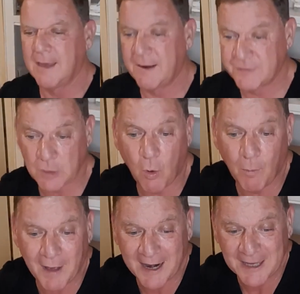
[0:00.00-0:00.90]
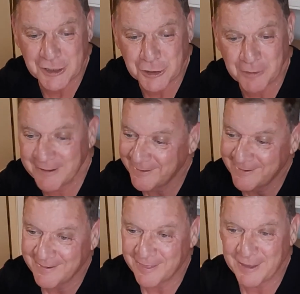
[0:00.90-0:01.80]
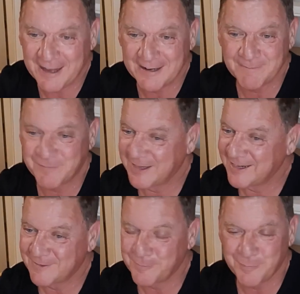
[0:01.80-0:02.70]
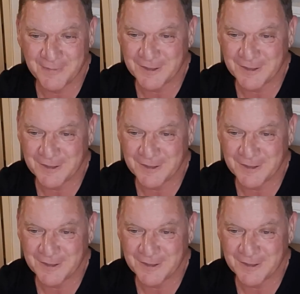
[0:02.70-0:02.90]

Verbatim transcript: And if it's a whole body issue, then um,